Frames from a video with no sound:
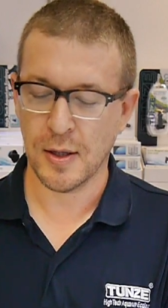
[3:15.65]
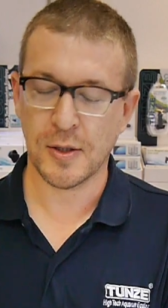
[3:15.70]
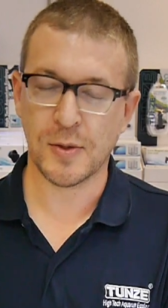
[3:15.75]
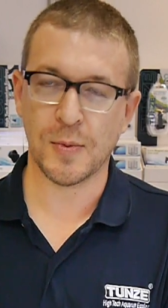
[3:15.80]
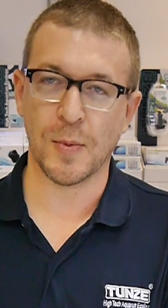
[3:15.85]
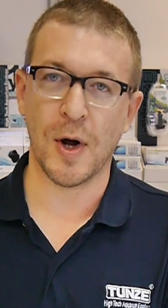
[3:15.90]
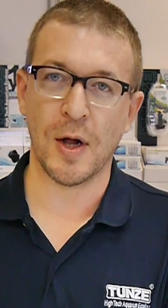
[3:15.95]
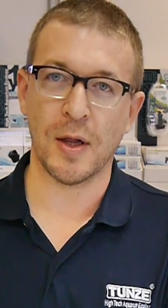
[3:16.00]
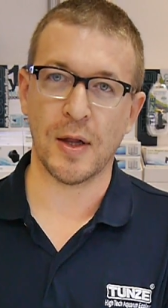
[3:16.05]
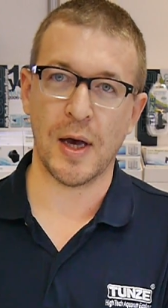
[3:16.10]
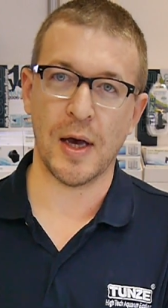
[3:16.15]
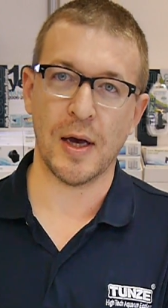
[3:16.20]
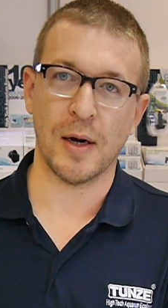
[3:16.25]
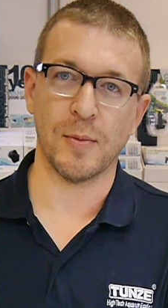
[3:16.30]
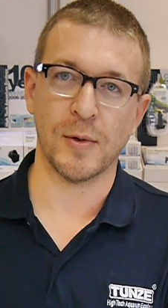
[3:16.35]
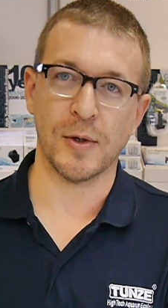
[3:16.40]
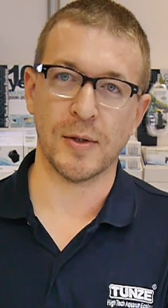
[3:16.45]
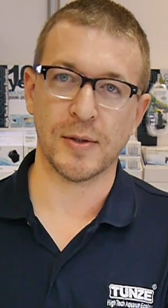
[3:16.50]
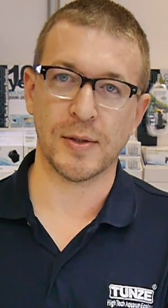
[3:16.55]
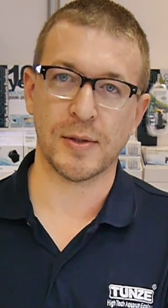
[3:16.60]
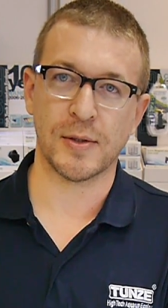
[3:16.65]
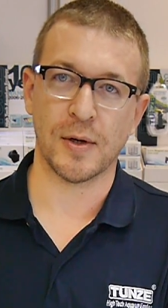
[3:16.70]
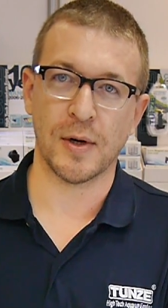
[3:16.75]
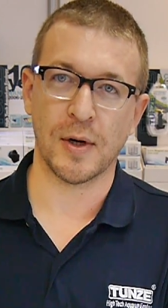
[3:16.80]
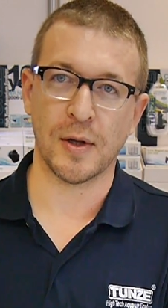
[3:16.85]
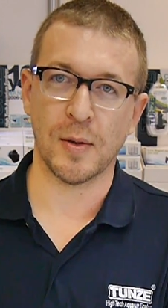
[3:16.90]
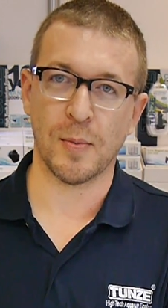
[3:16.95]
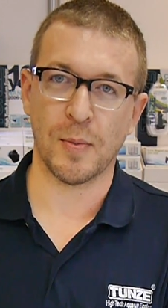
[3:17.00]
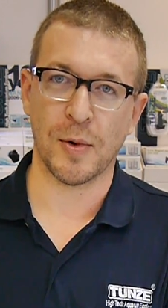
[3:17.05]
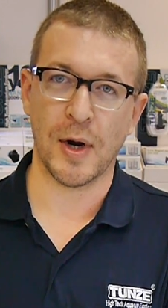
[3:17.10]
small animals
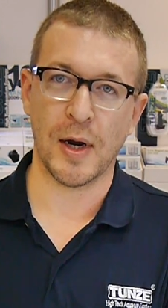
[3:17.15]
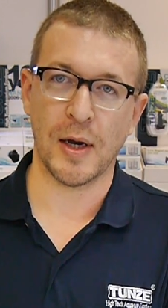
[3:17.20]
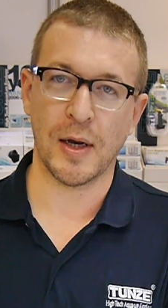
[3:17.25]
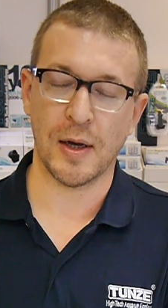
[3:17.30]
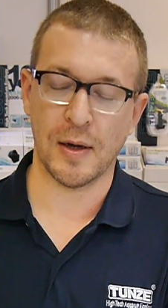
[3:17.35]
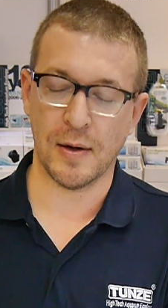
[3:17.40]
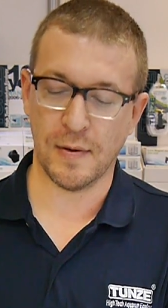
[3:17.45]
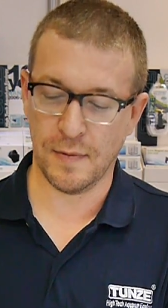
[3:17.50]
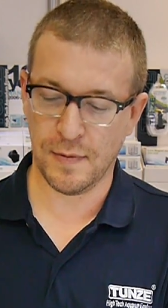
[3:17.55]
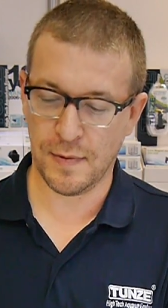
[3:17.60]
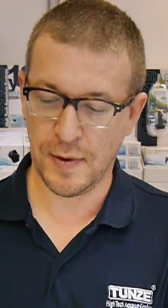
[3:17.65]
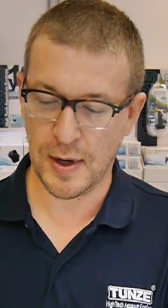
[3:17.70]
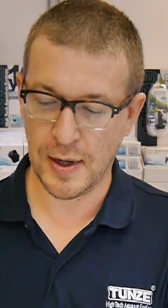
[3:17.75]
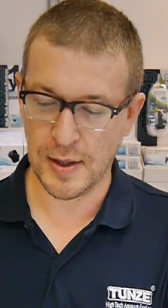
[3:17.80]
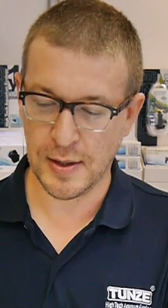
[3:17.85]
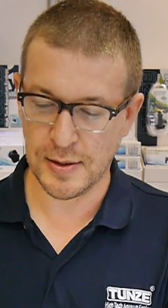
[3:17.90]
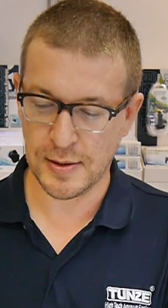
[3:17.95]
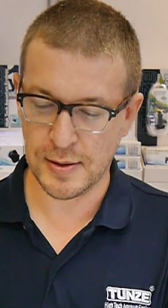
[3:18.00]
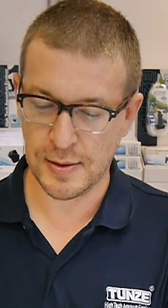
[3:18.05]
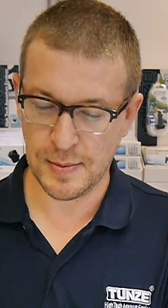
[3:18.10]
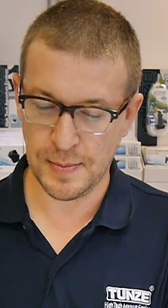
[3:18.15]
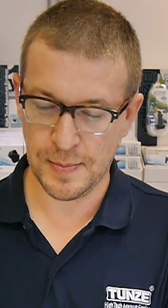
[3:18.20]
during the break-in phase.